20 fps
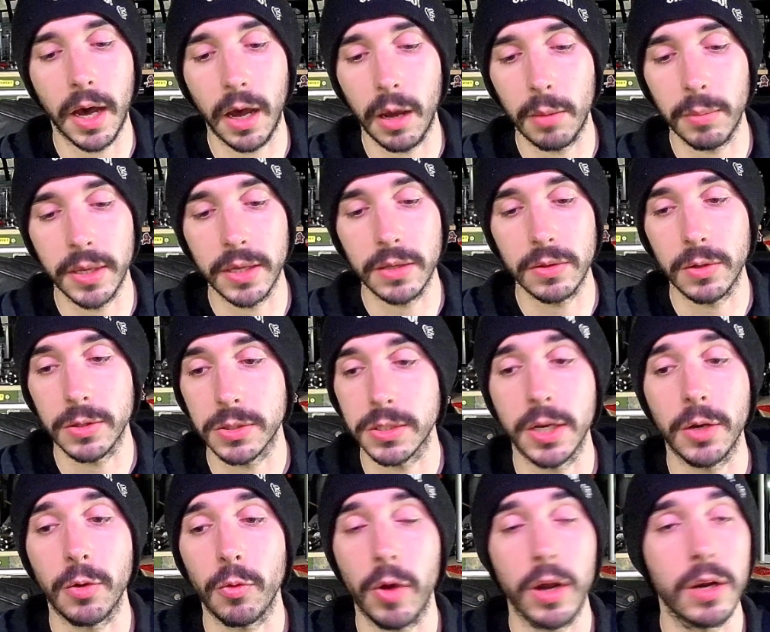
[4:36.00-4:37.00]
It looks
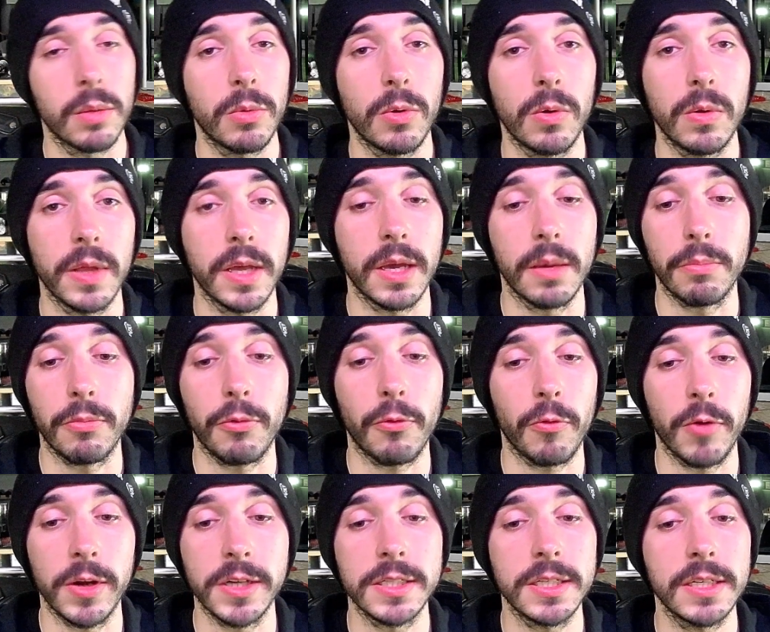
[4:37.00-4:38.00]
incredible. It
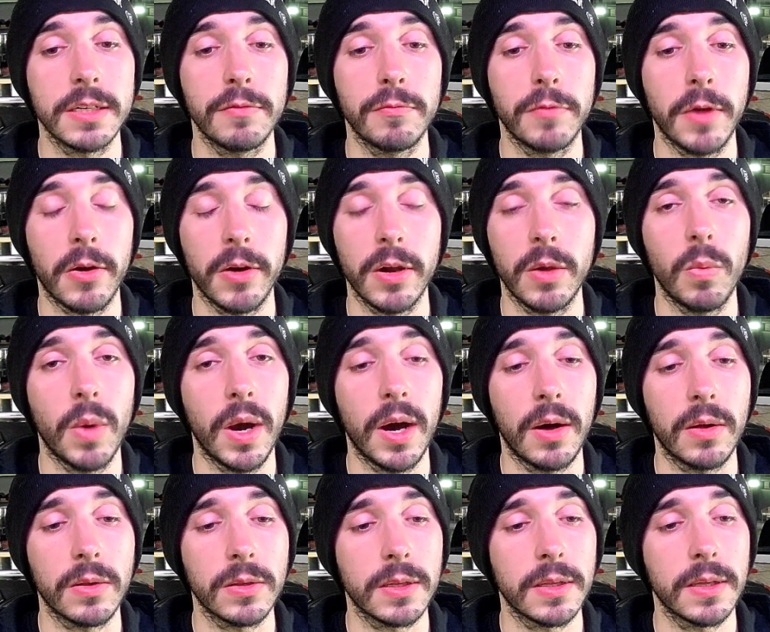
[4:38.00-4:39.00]
printed very
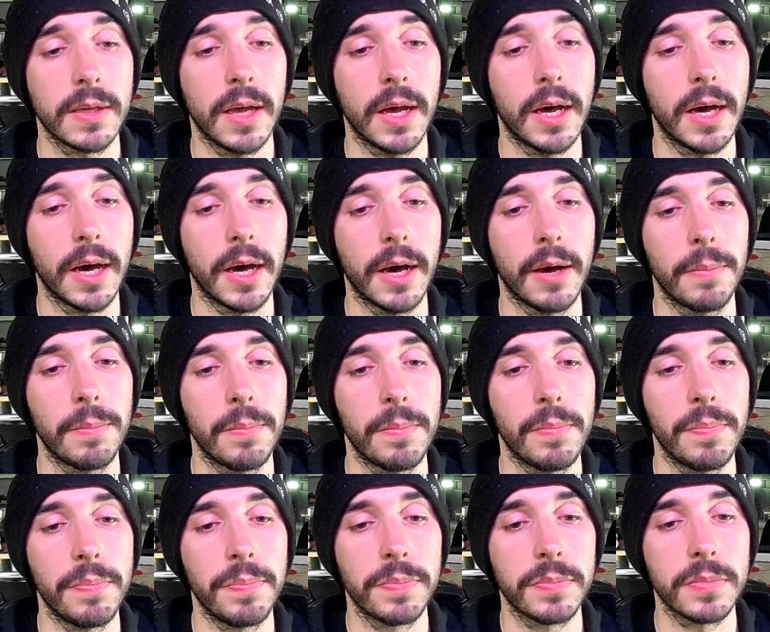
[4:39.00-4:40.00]
well.
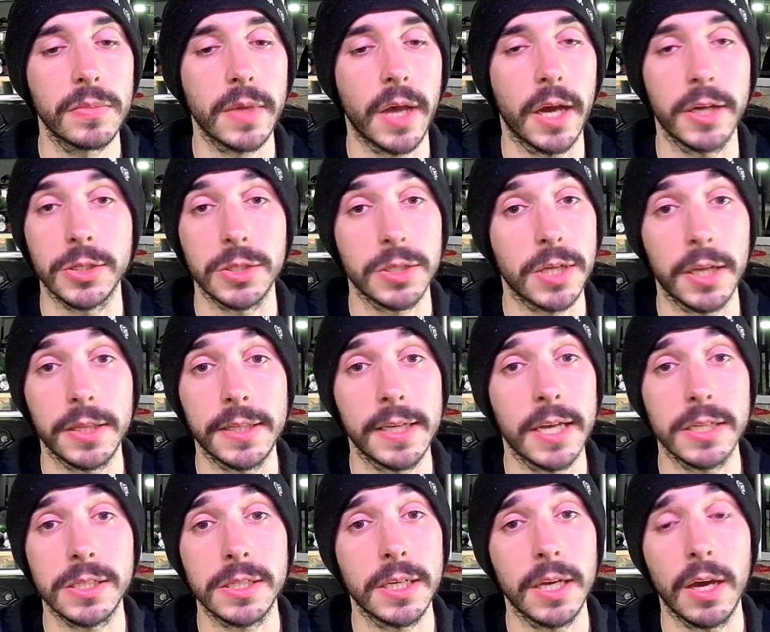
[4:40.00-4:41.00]
I just got the
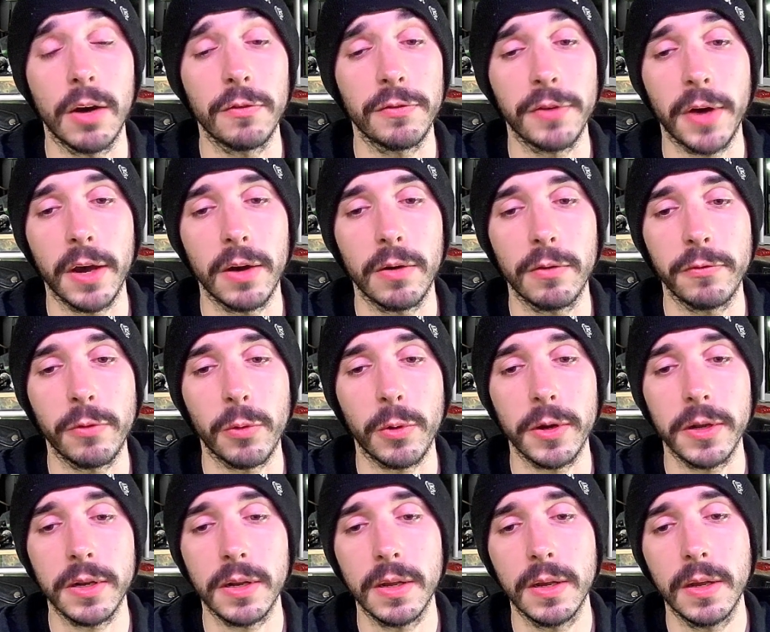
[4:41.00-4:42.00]
STL file for
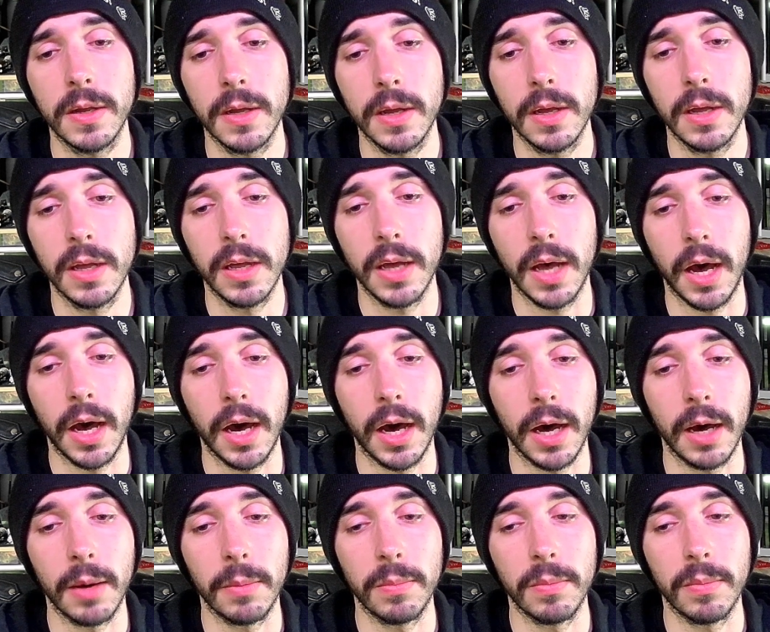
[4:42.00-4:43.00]
it
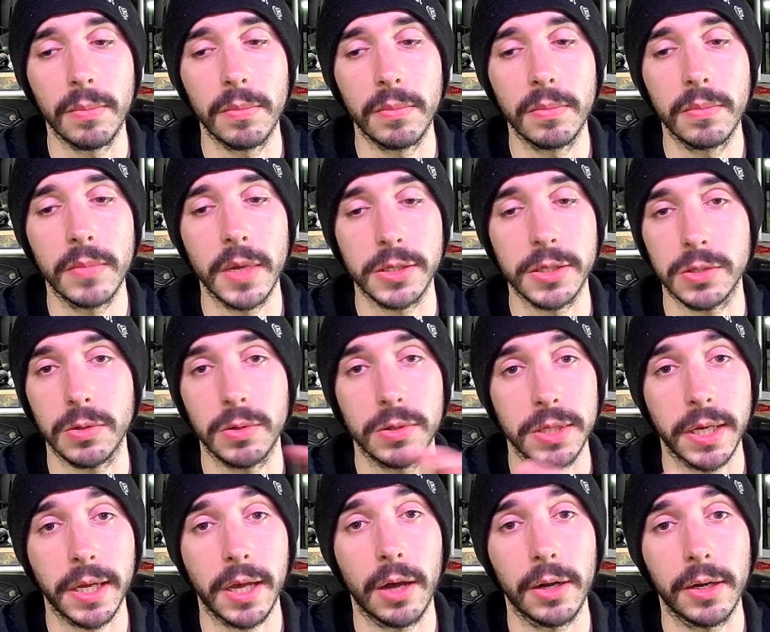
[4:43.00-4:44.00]
as soon as
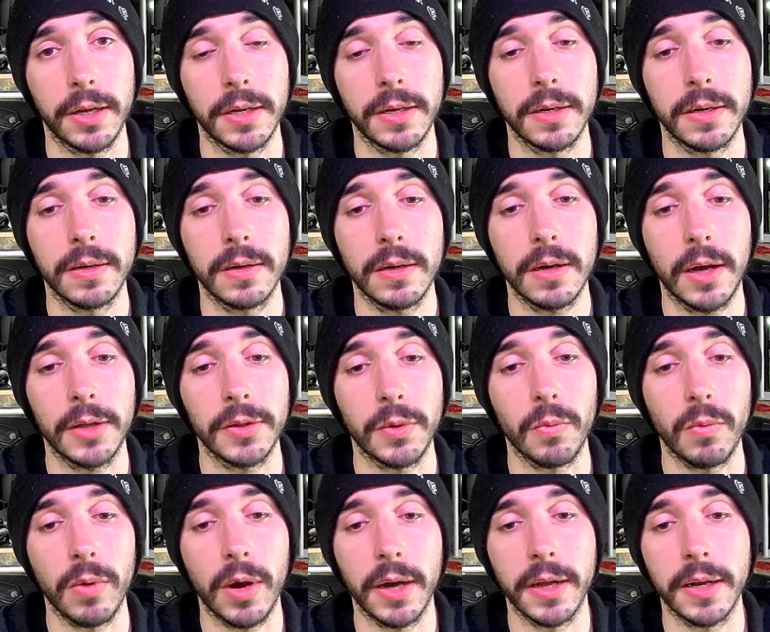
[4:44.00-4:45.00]
I got in on the
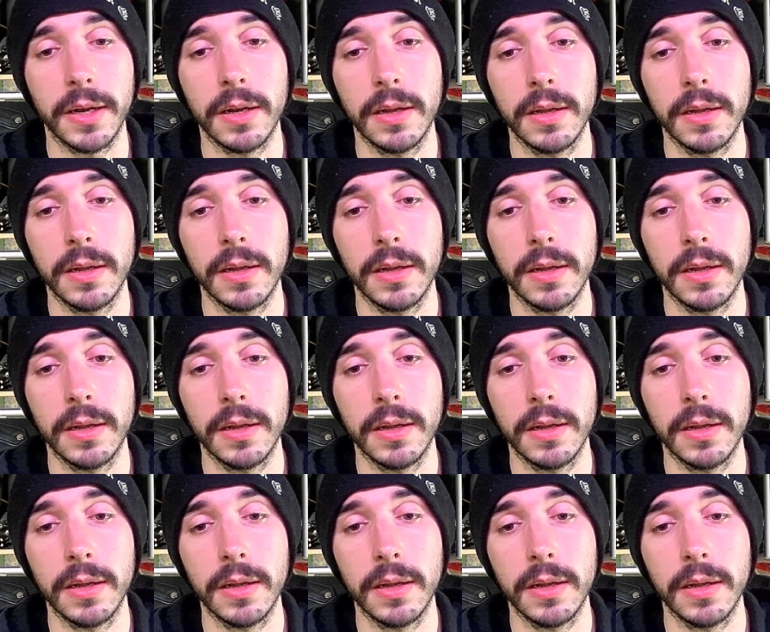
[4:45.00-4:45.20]
run.